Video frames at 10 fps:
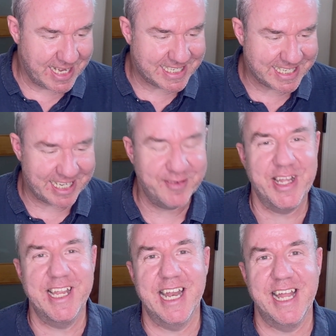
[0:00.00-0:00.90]

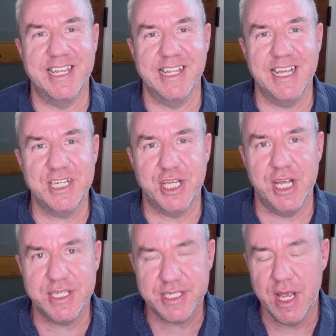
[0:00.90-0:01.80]
convenient and
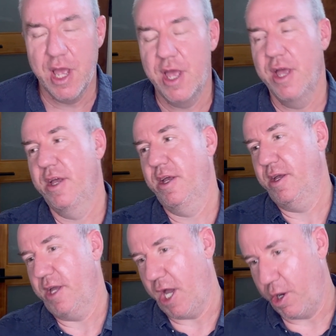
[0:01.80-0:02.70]
delicious,
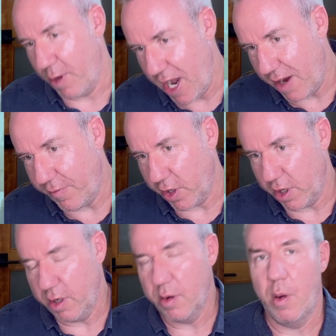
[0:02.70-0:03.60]
however,
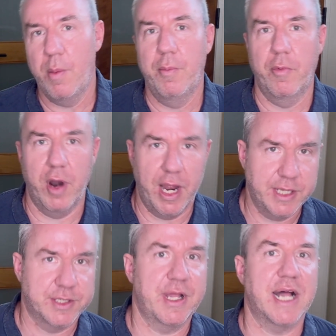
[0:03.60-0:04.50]
right?
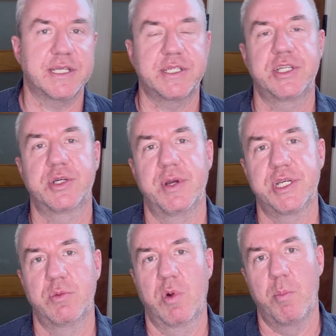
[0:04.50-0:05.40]
So that's a situation
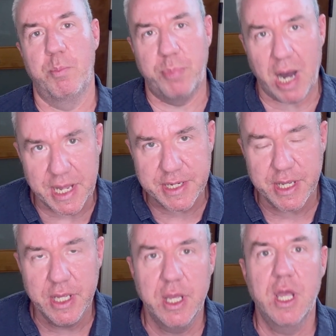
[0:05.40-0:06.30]
where but
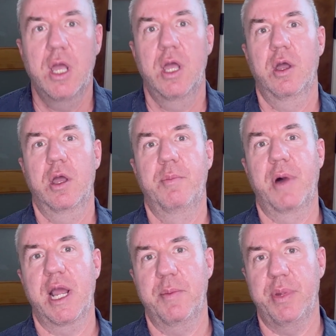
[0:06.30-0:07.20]

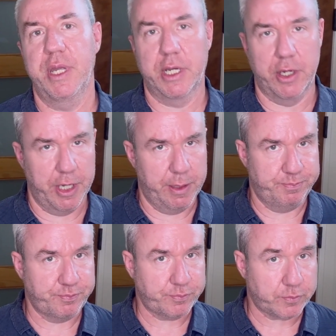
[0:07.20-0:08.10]
might be a good
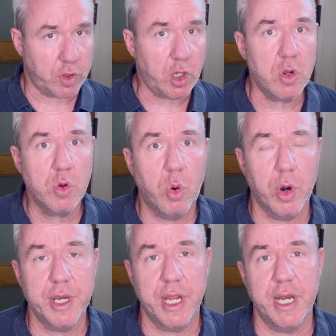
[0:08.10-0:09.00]

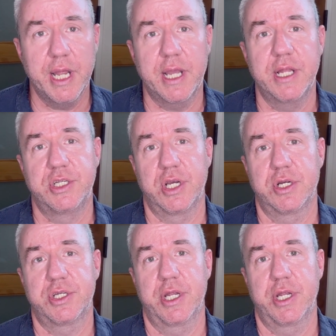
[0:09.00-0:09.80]
coordinating conjunction.